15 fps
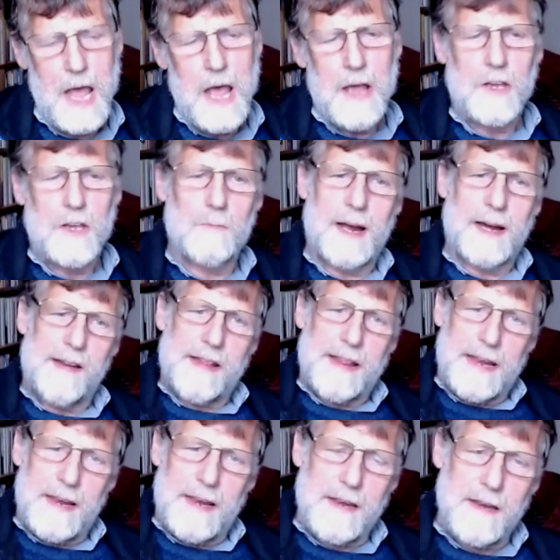You might
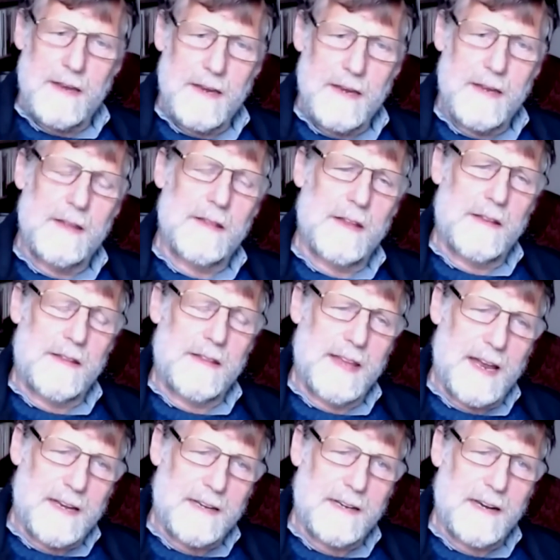think that
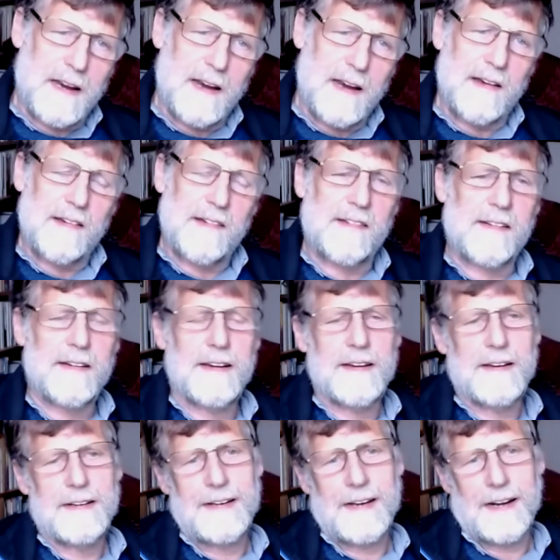that has
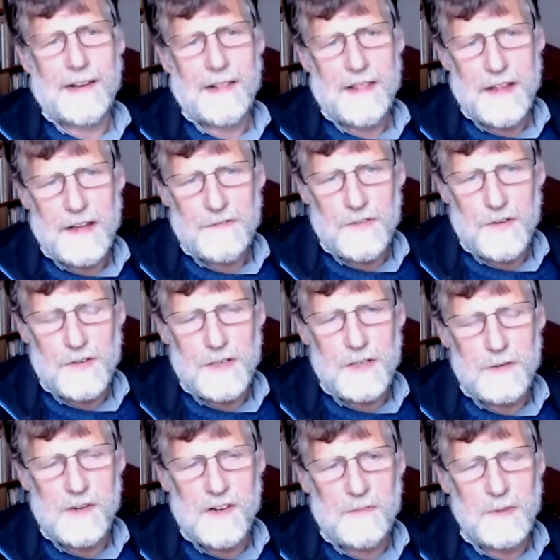little, therefore, to do
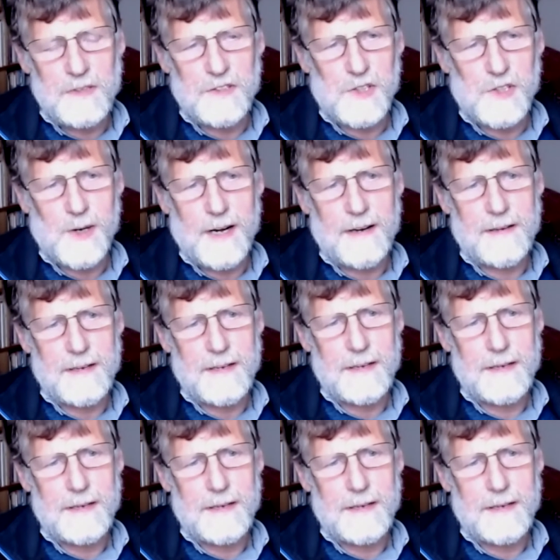with spirituality.